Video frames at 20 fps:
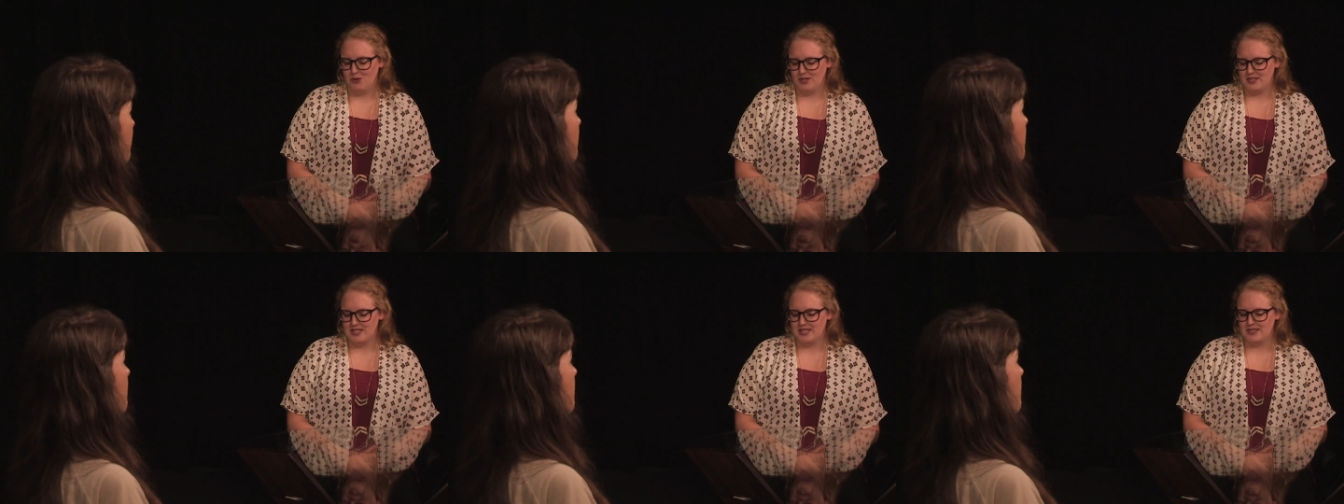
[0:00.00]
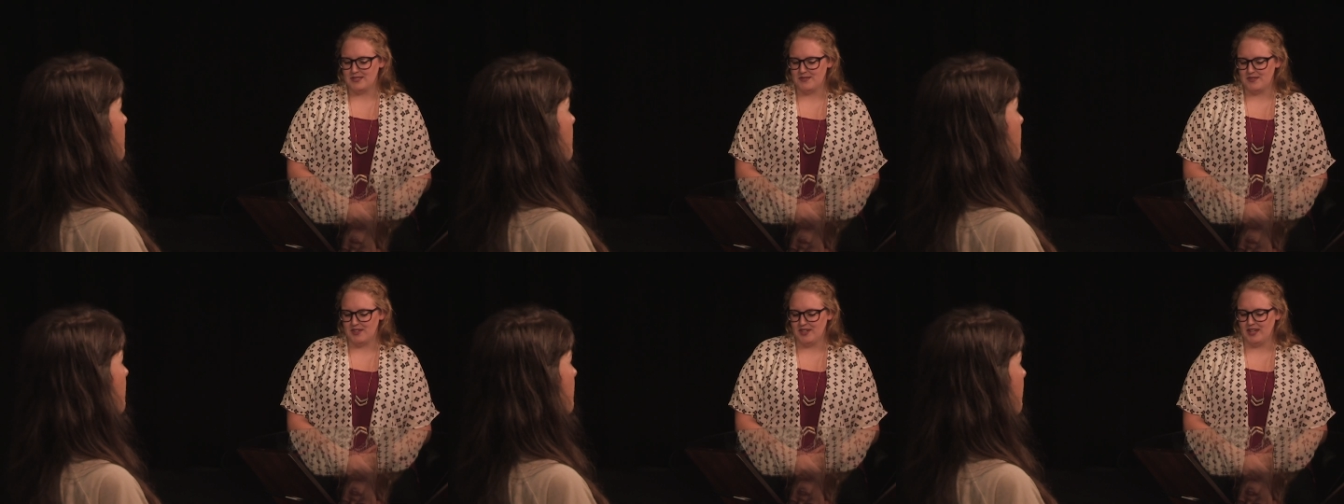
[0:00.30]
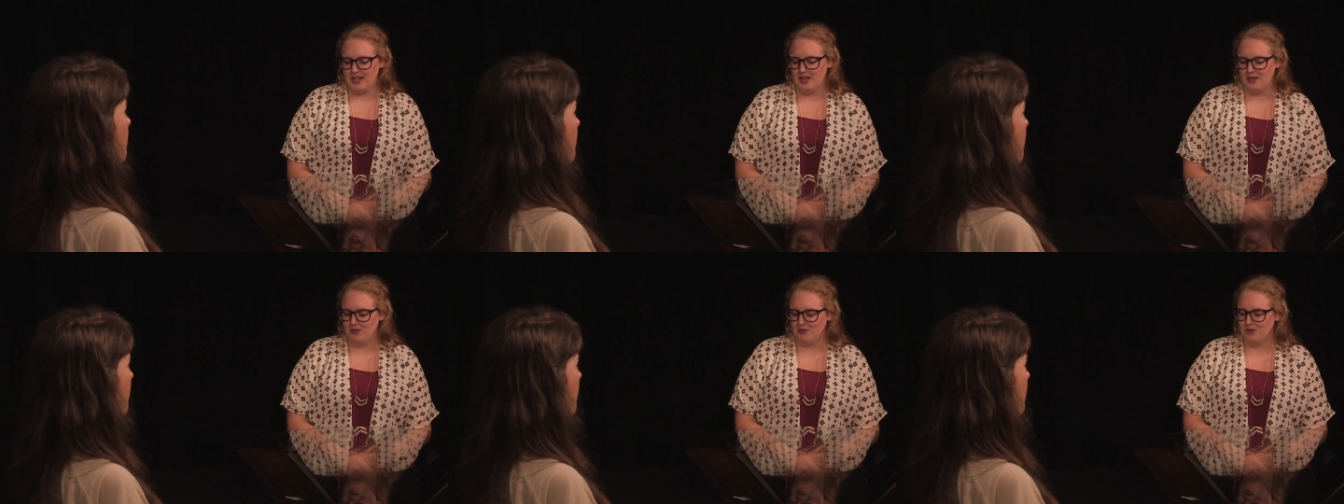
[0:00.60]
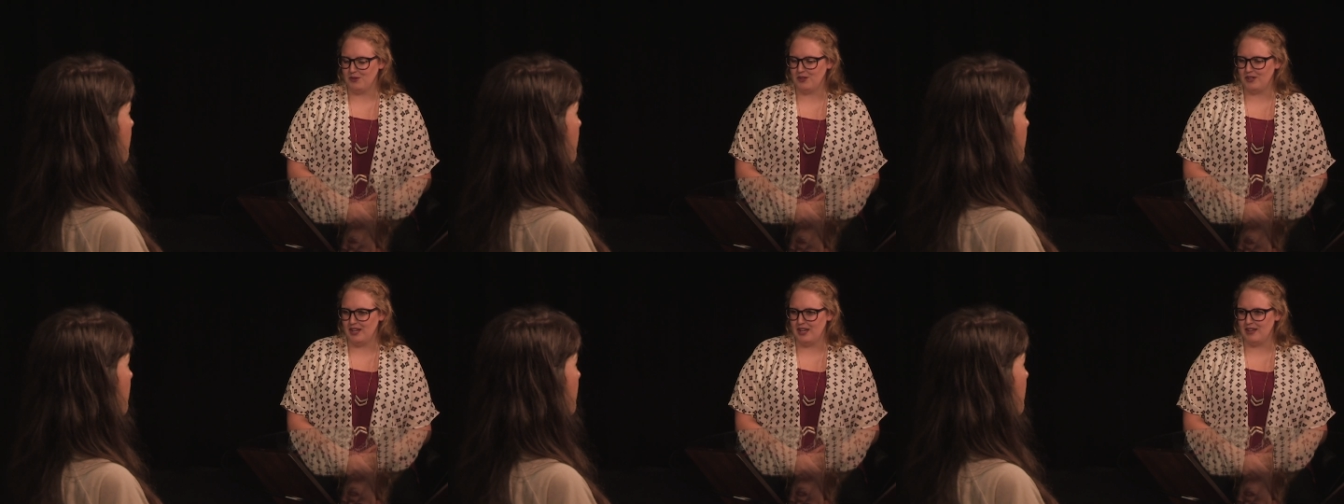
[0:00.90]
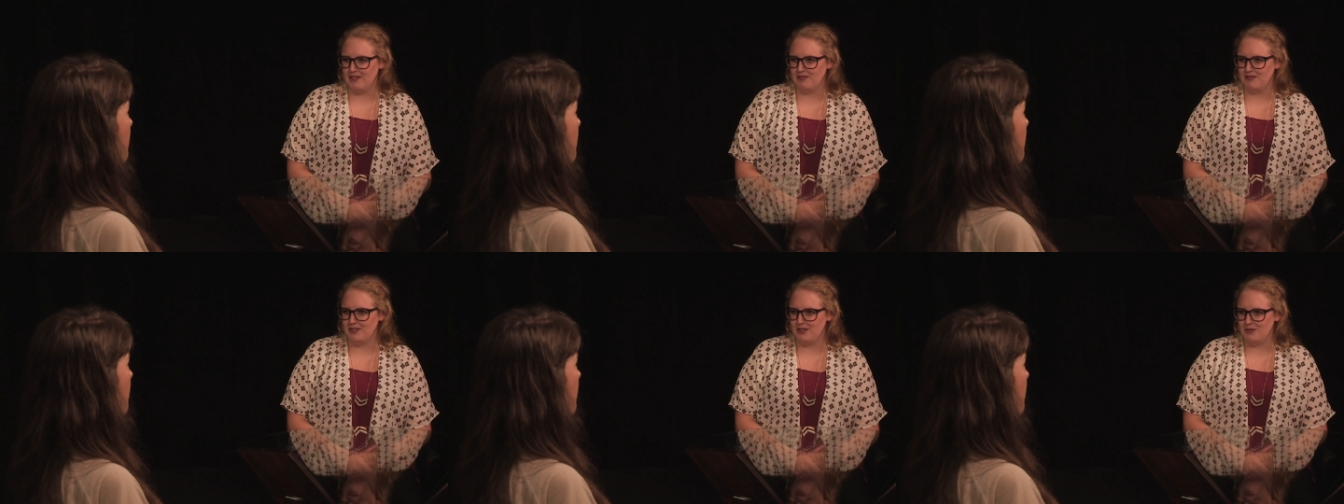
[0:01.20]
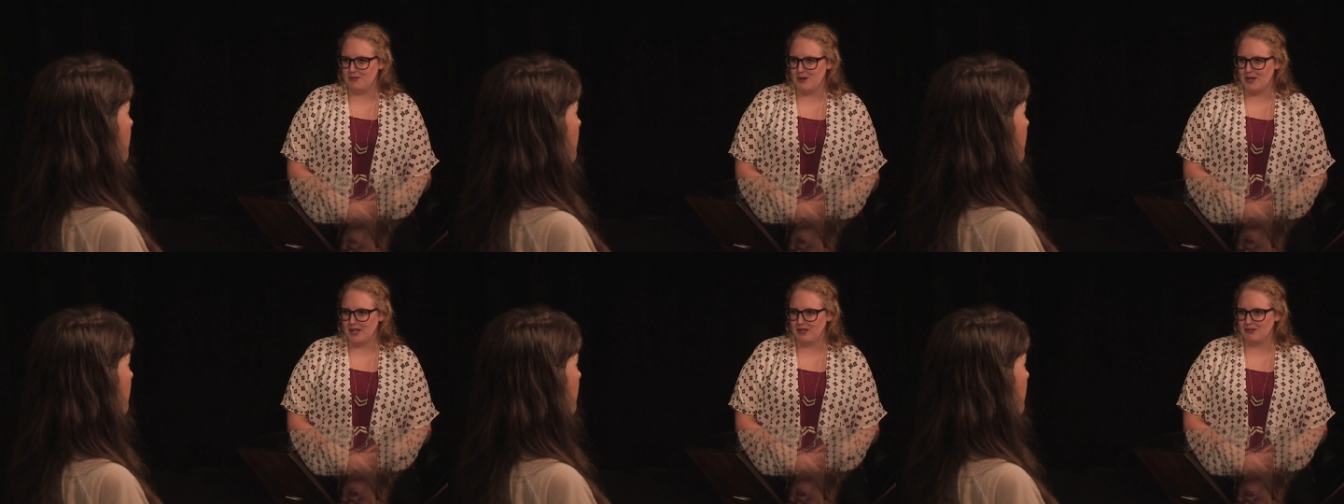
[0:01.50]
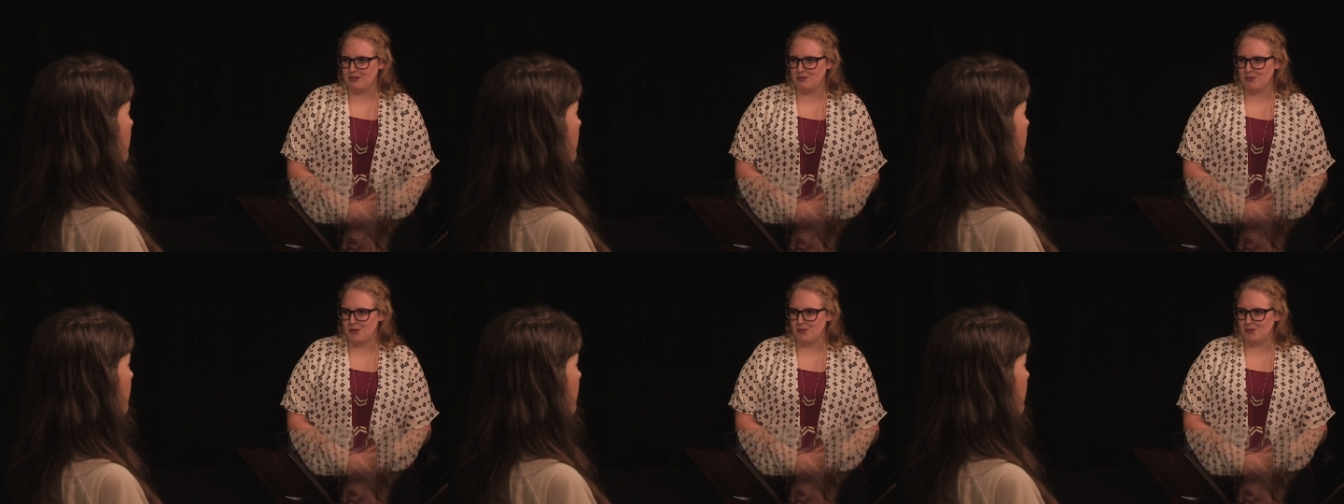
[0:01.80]
Well, it sounds very helpful to have
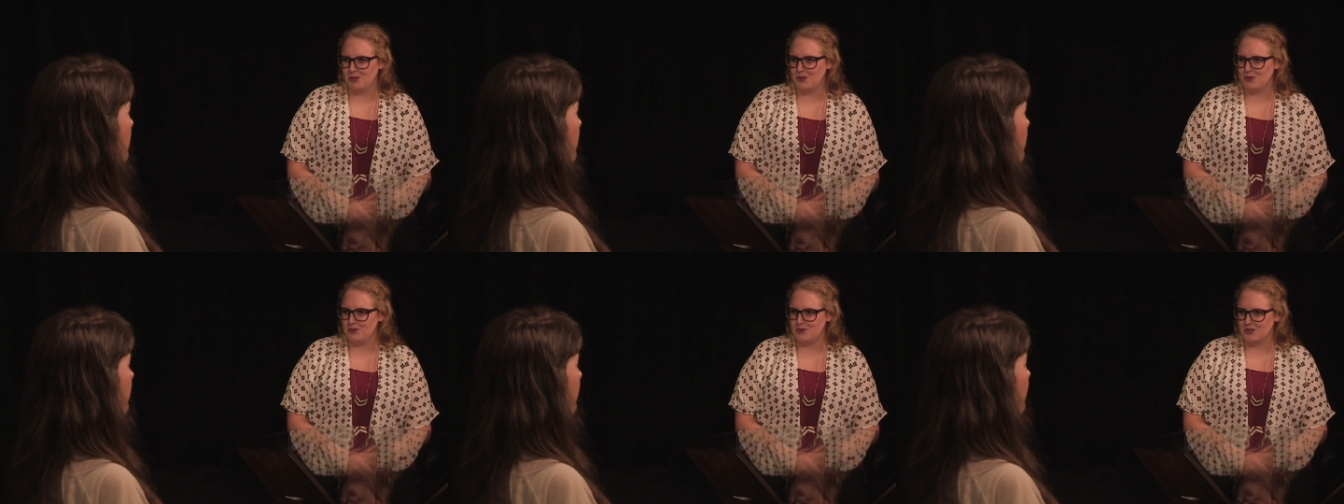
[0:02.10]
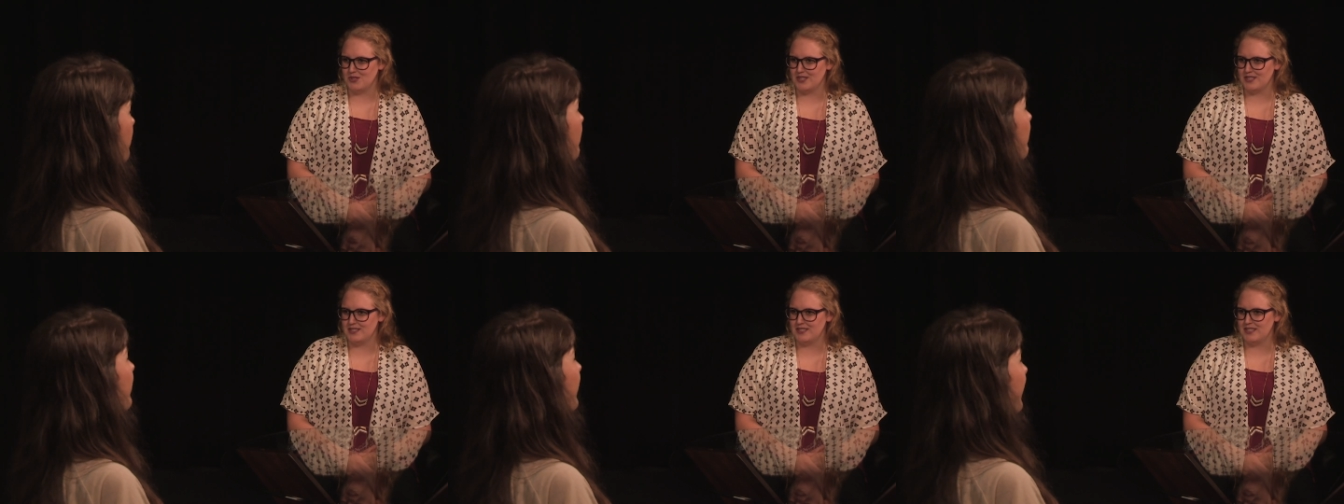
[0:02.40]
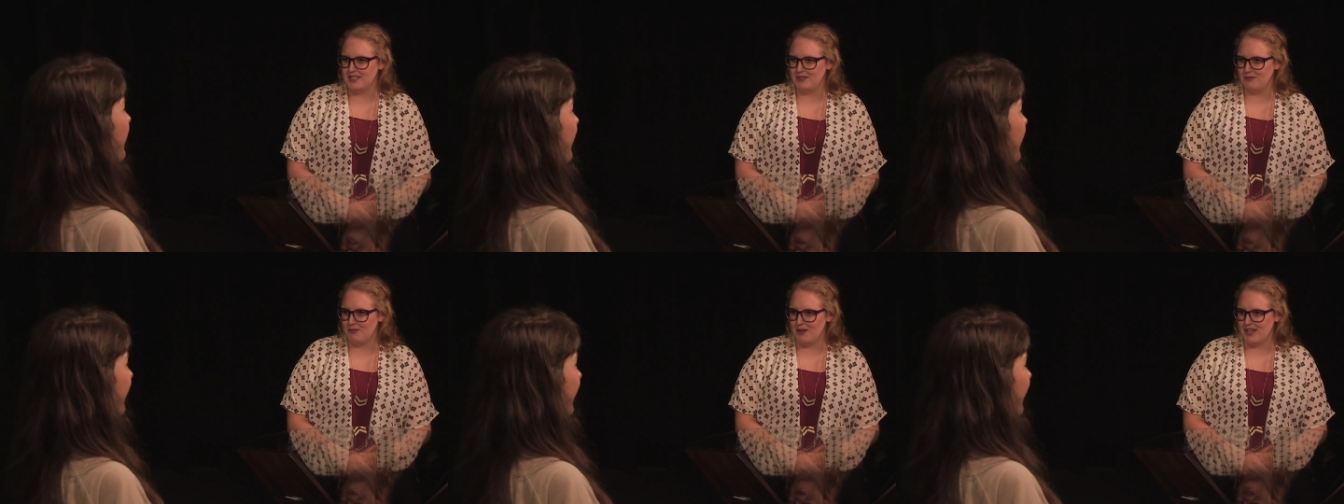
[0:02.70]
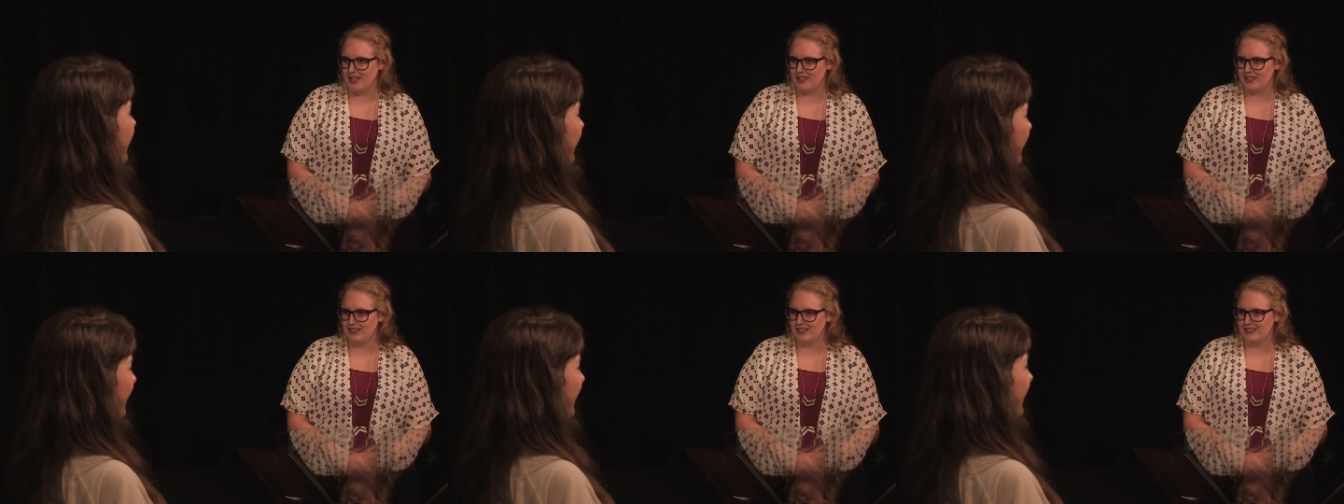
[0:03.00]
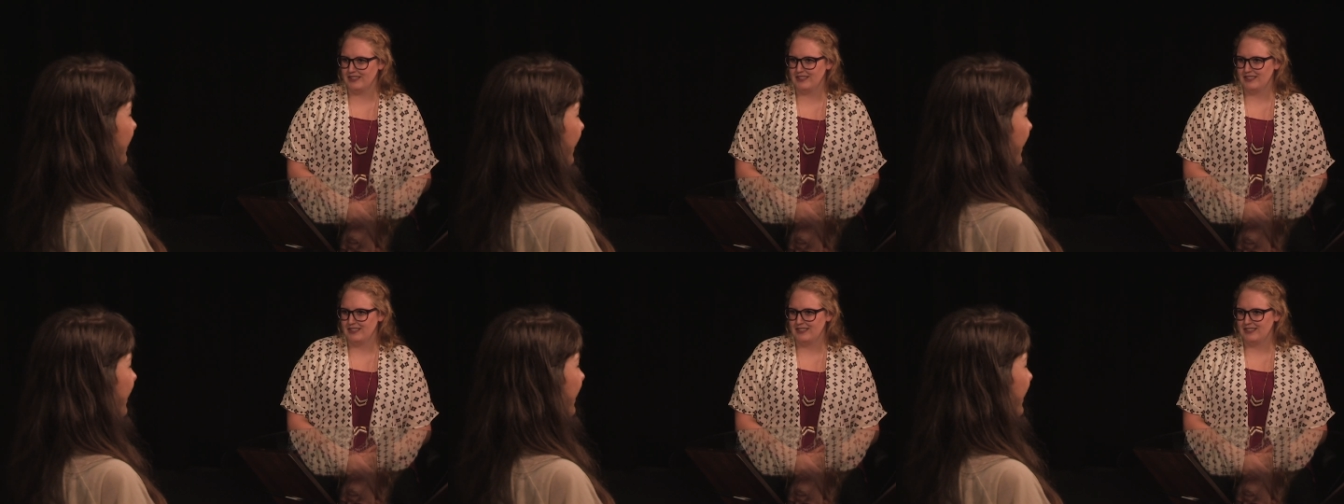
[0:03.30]
feedback from people you trust and admire.